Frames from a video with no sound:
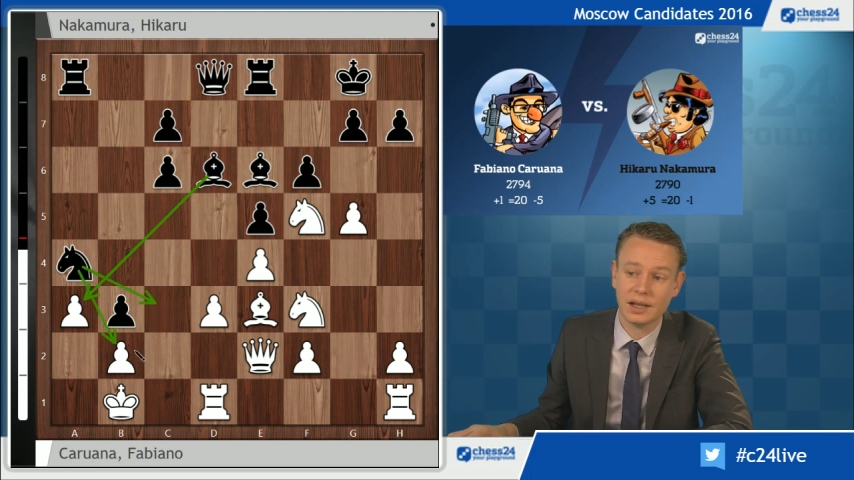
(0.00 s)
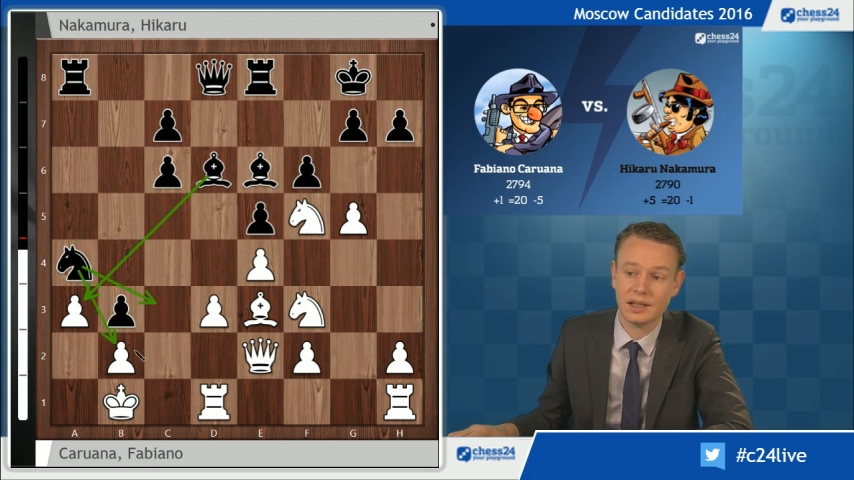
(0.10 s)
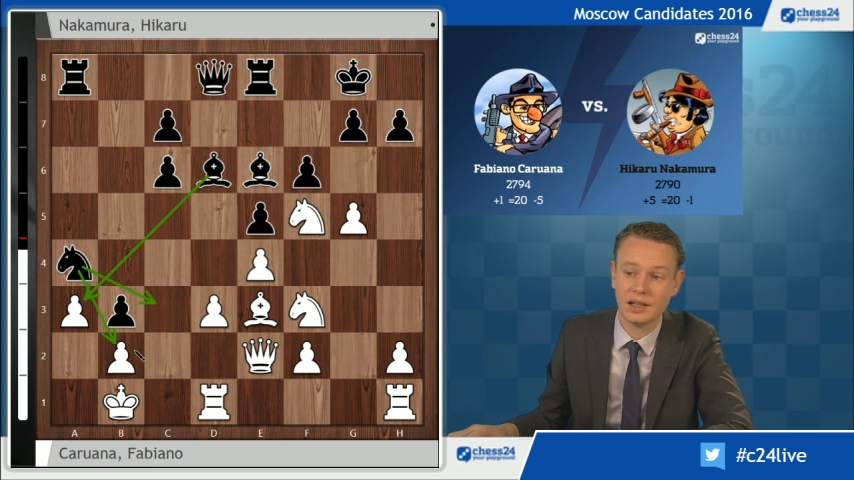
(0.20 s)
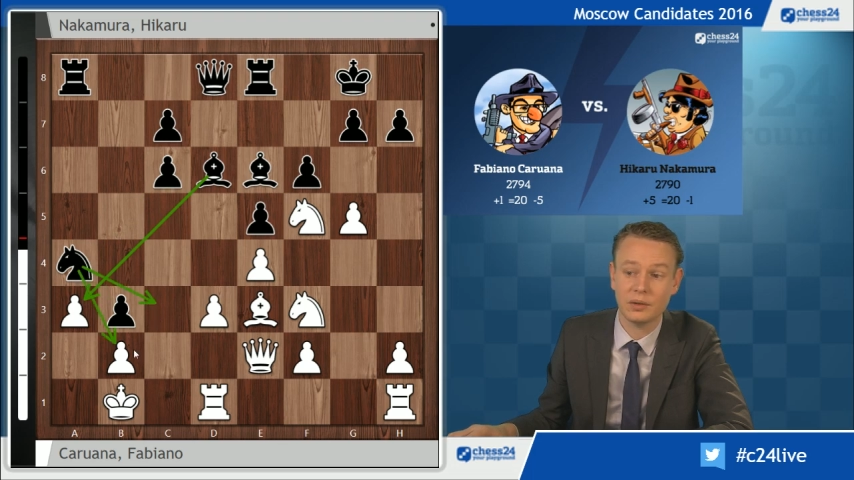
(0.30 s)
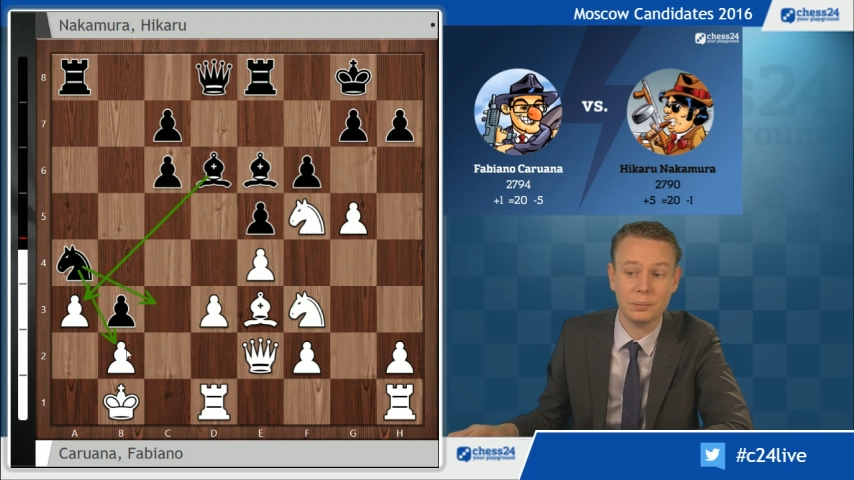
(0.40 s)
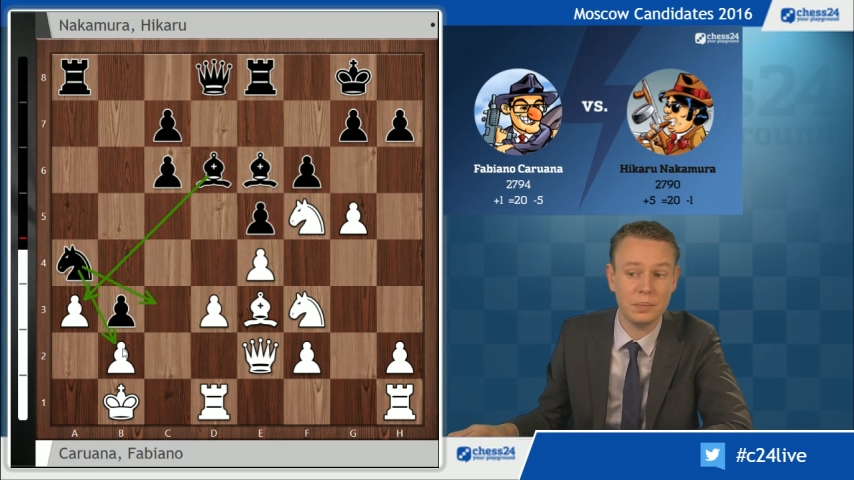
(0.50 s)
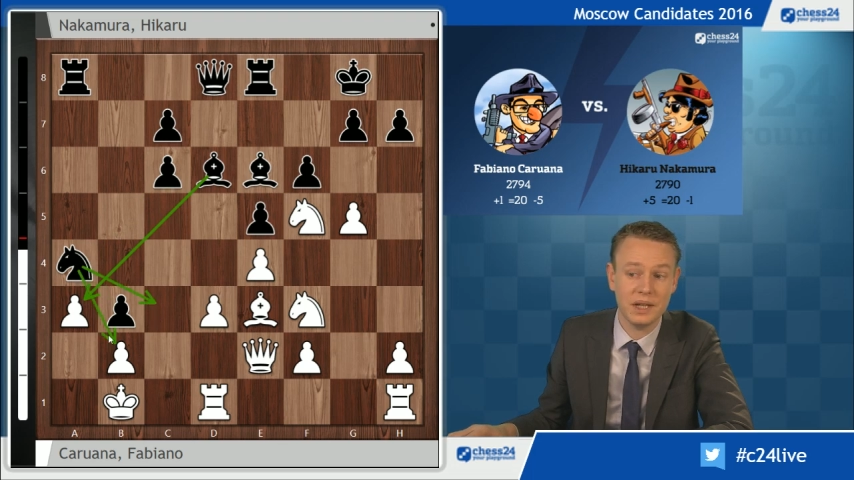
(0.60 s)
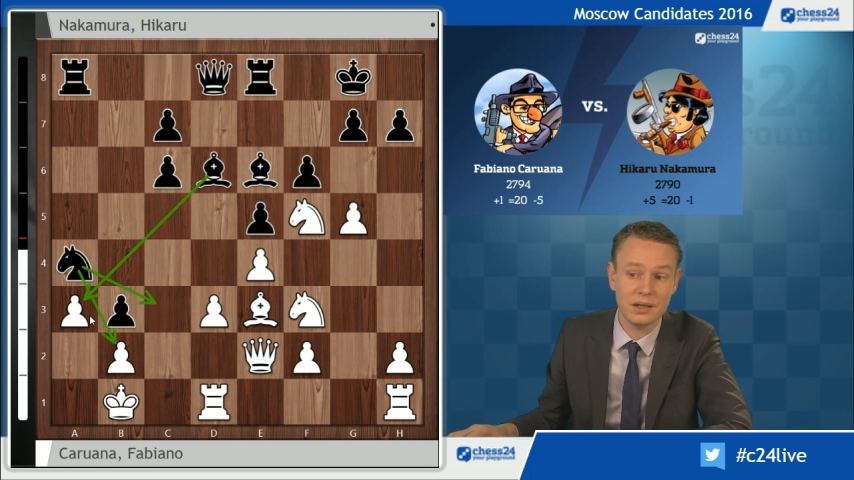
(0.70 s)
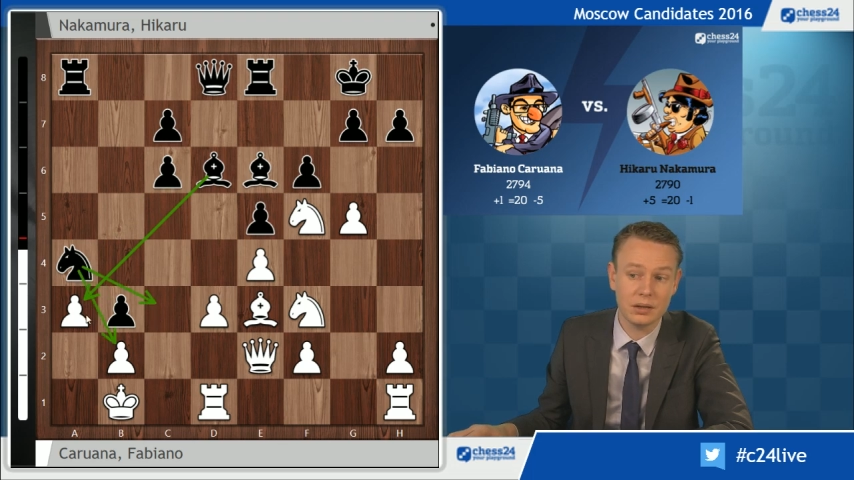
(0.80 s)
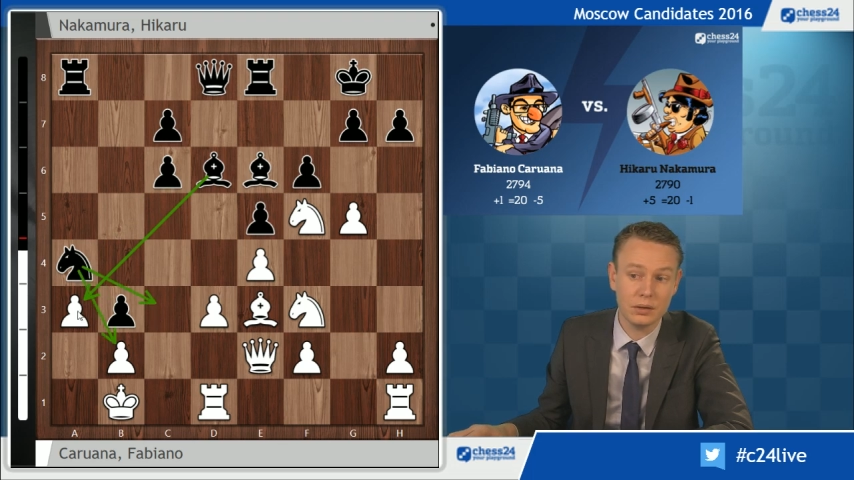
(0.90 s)
knight takes
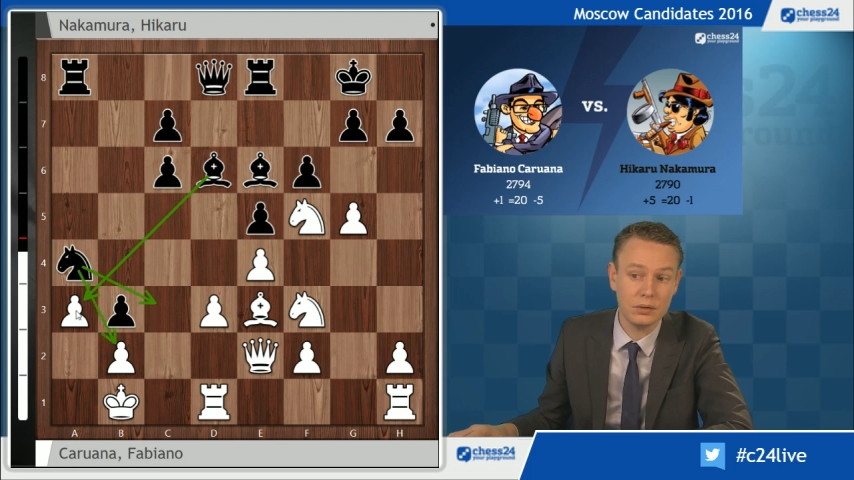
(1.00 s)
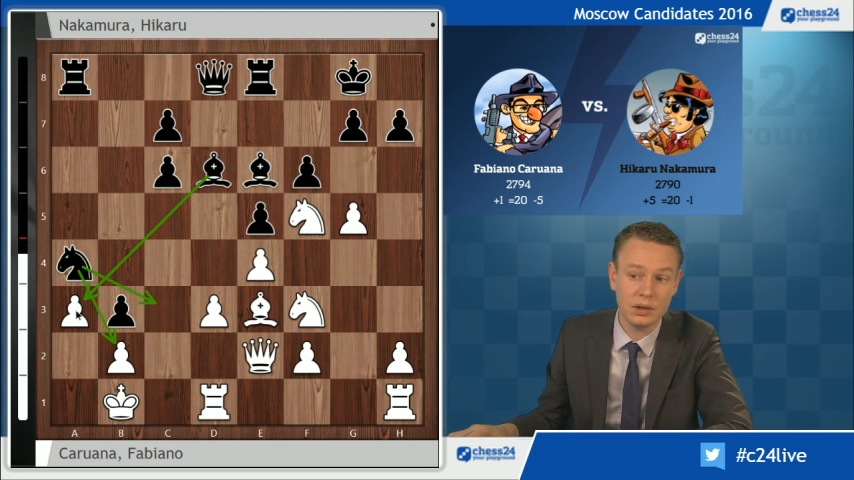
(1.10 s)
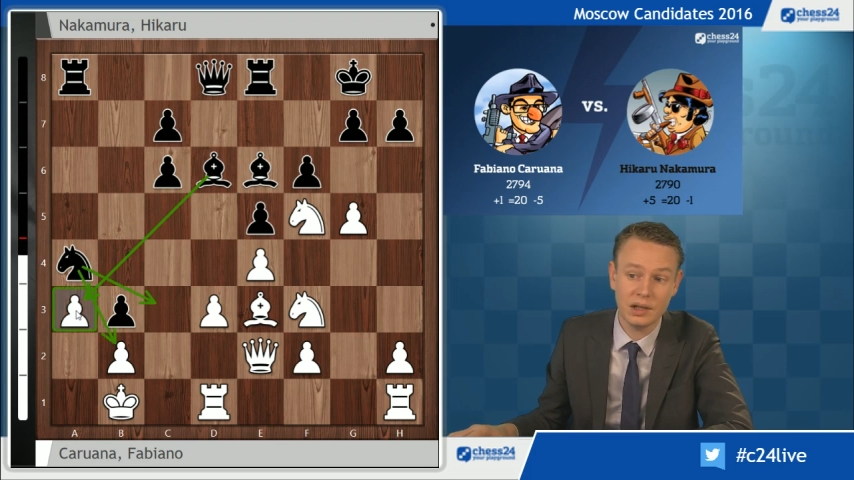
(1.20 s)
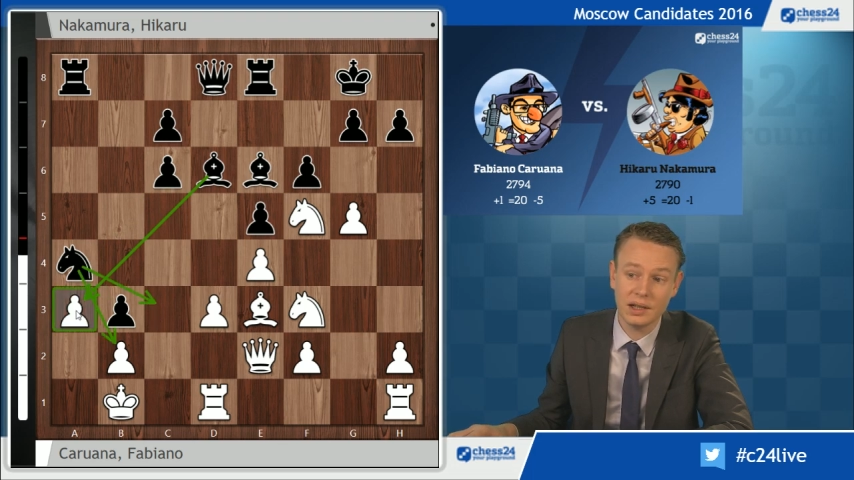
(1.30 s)
b2,